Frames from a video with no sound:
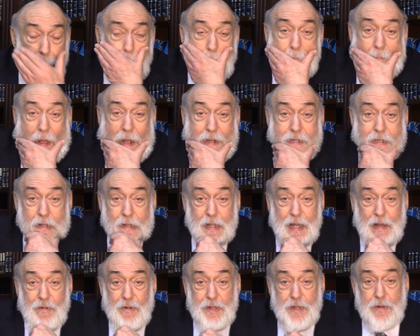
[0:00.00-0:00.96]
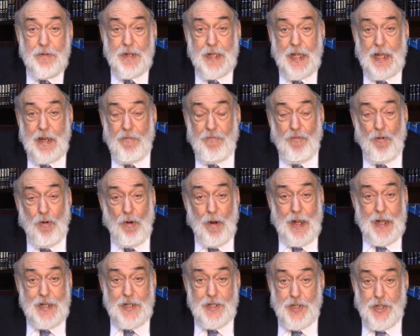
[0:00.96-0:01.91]
That's the level you need for
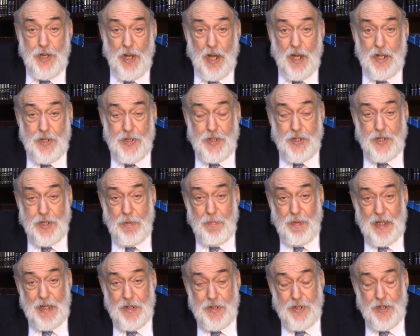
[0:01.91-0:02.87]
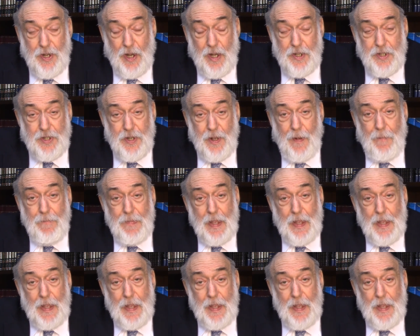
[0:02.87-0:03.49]
a judge, to be a judge.